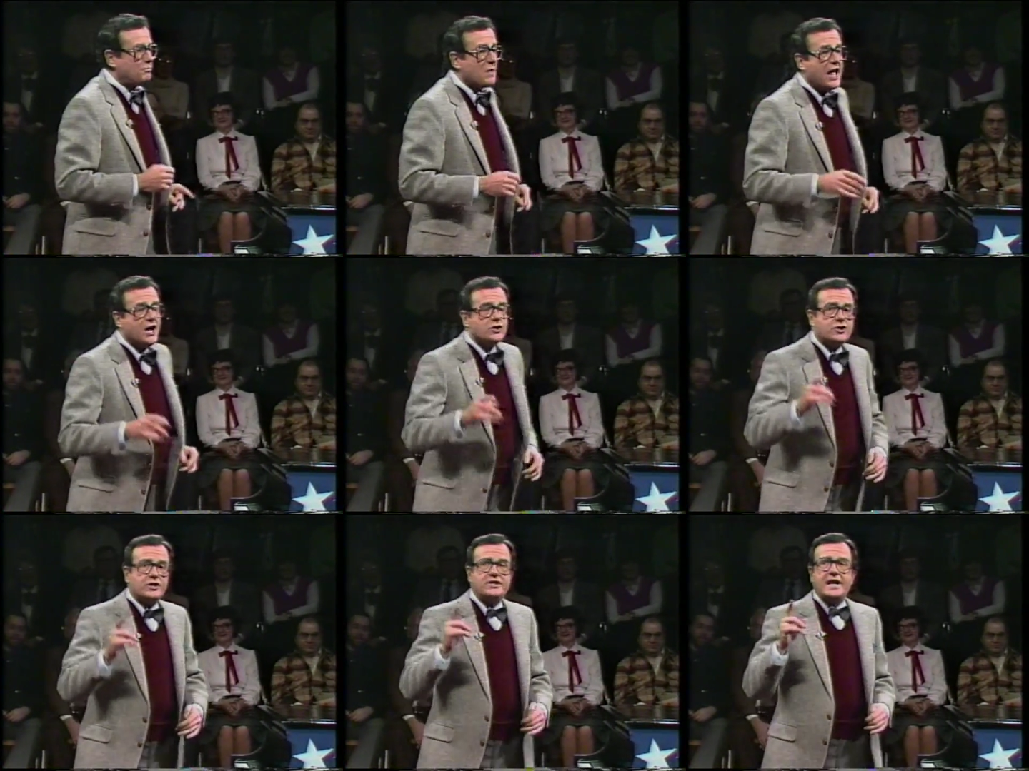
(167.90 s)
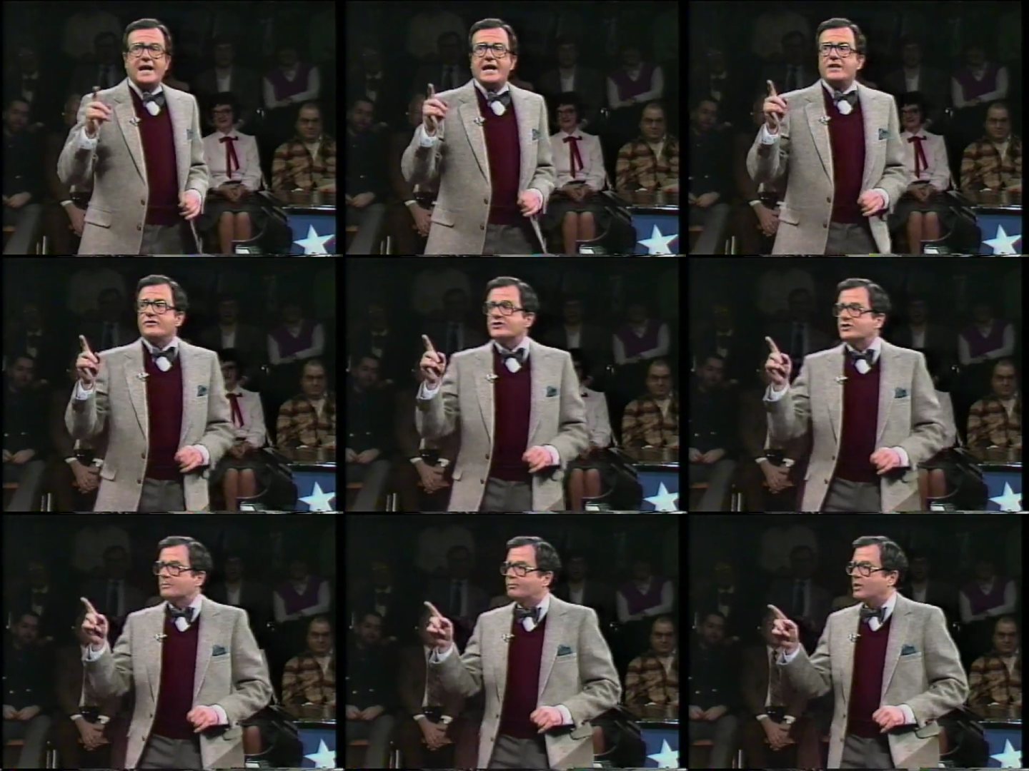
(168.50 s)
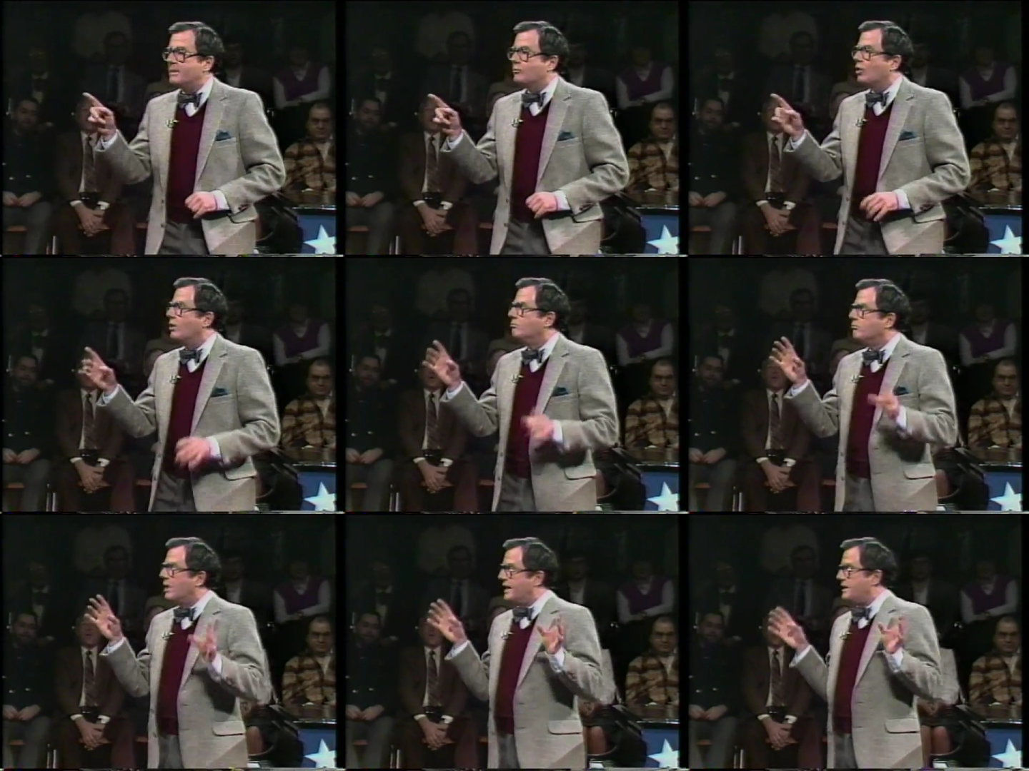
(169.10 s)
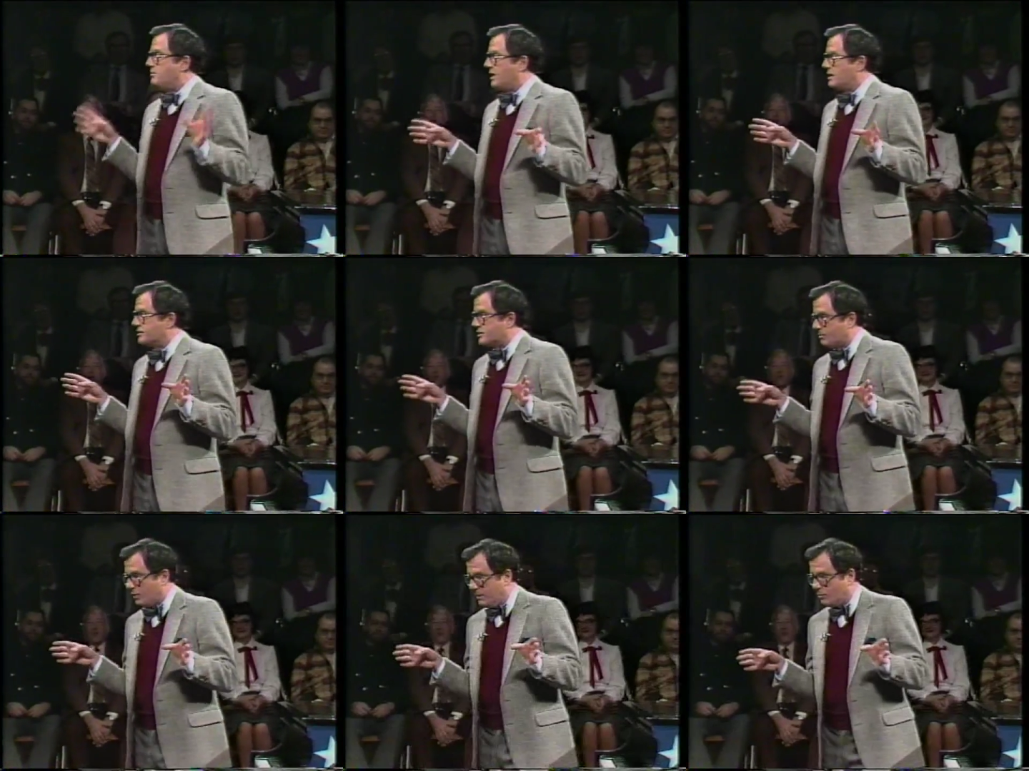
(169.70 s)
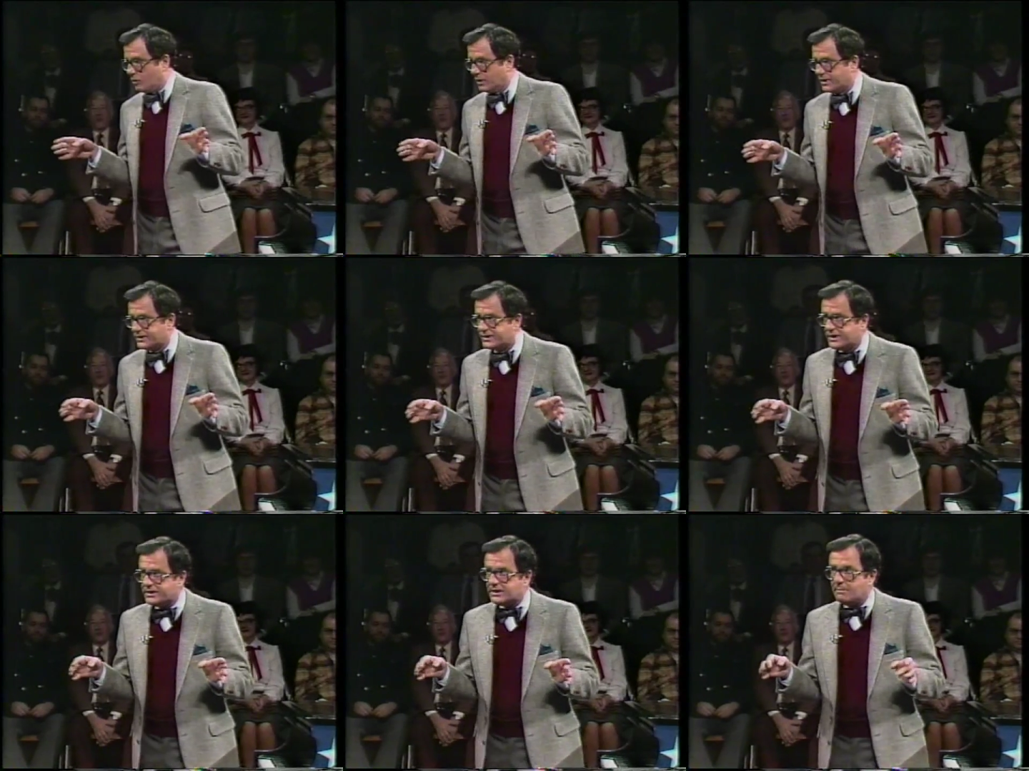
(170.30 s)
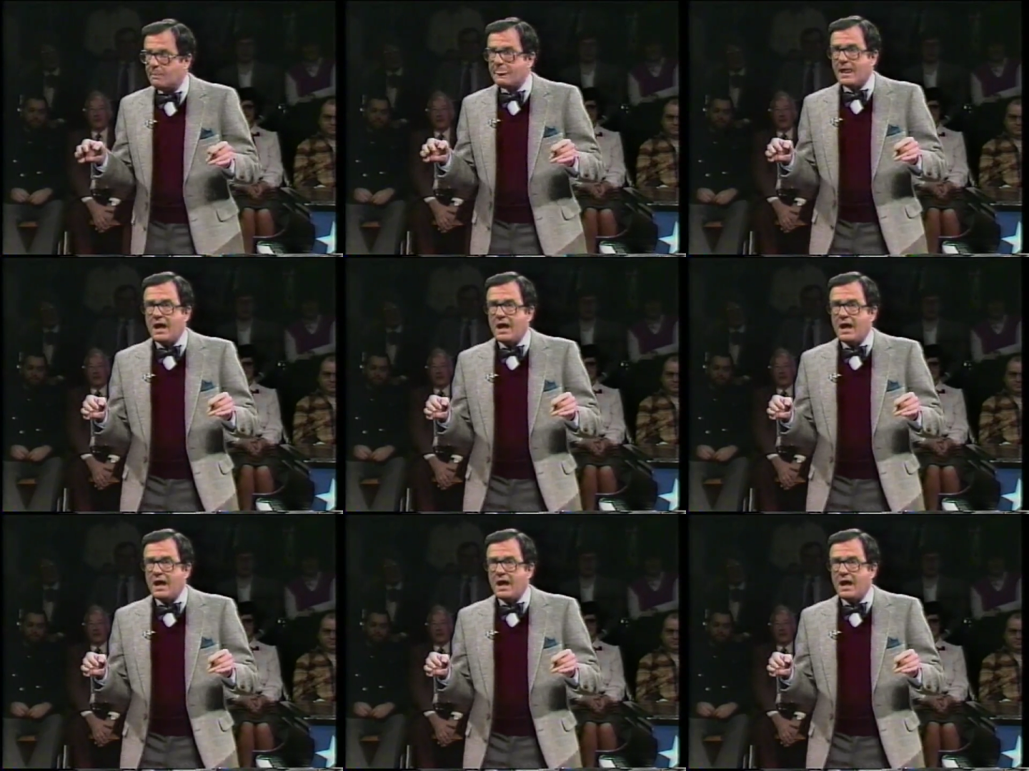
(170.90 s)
Today, the Supreme Court, monumental Supreme Court decision,